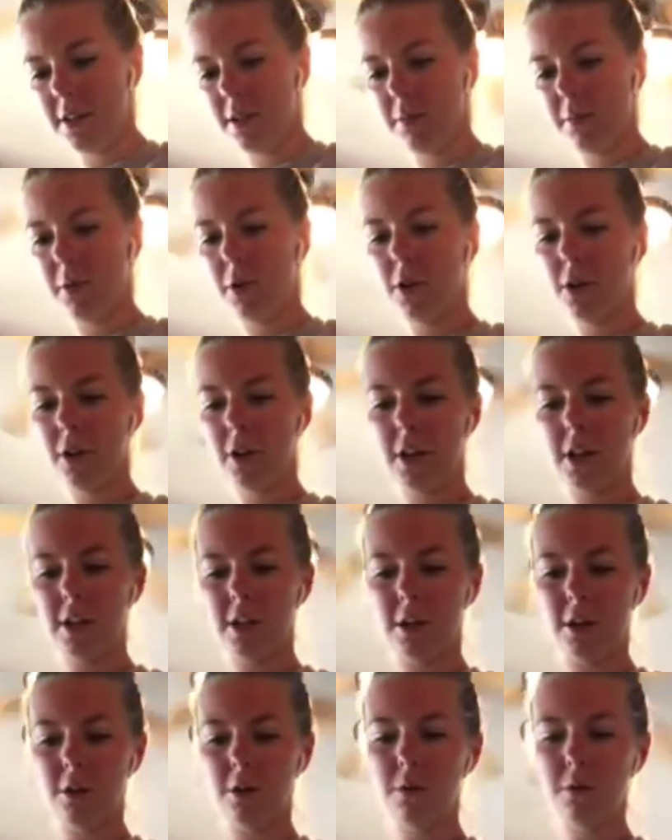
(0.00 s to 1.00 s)
some cookie
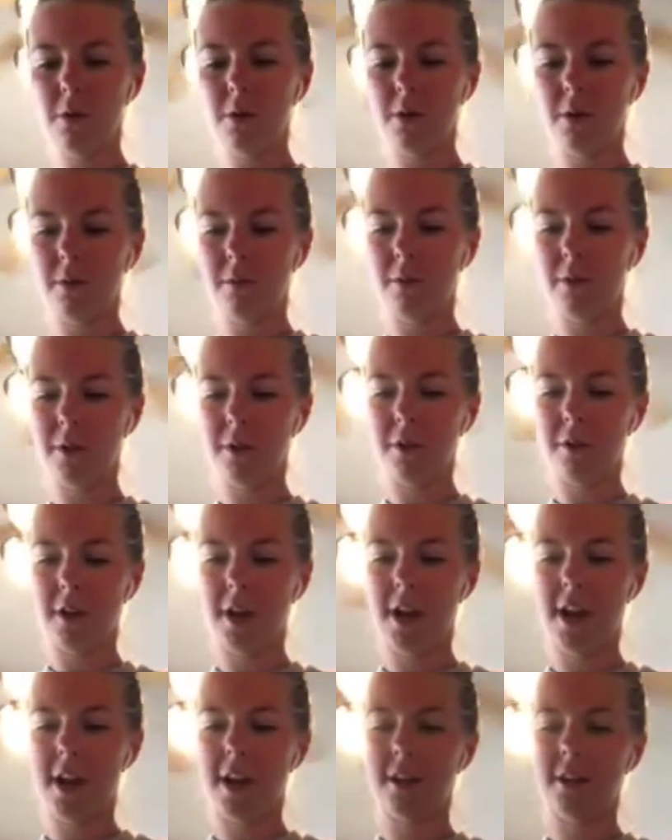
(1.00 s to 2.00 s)
dough with your
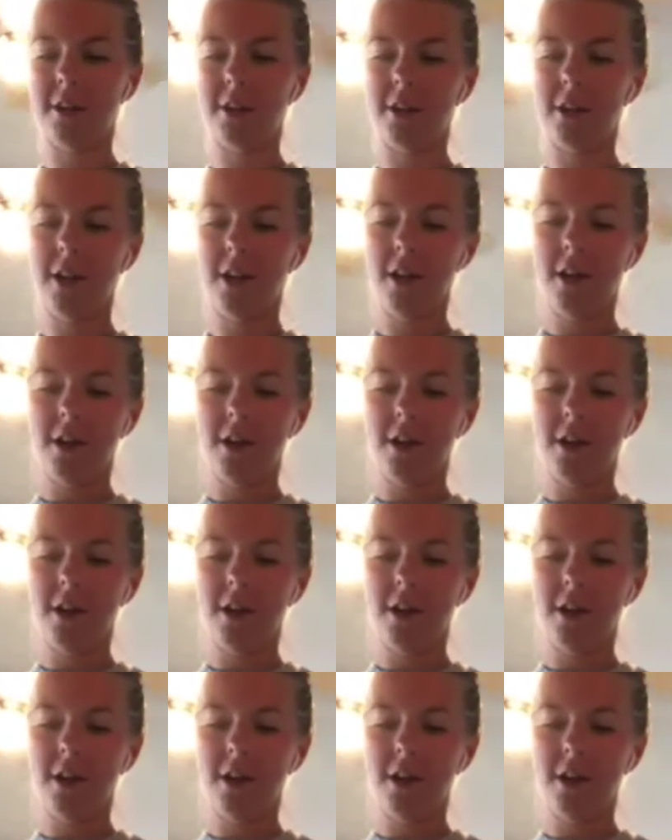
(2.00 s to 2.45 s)
hands,